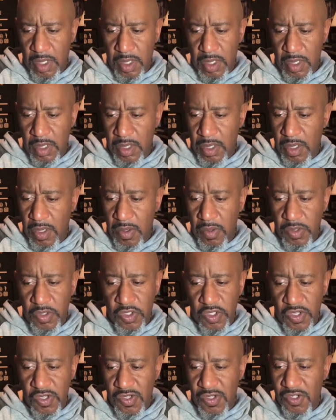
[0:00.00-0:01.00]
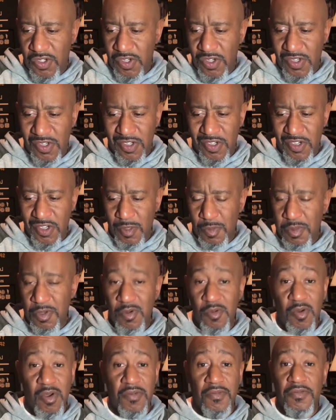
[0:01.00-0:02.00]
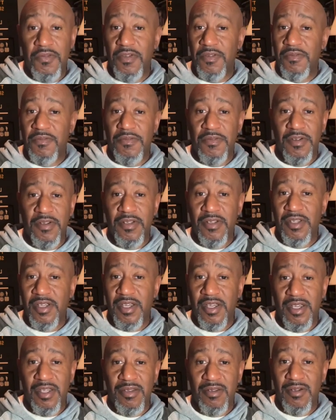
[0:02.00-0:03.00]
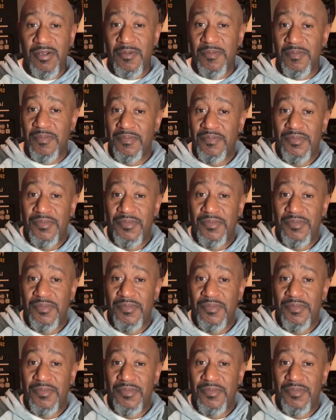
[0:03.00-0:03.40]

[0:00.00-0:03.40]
you know, just just just put one foot in front of the other.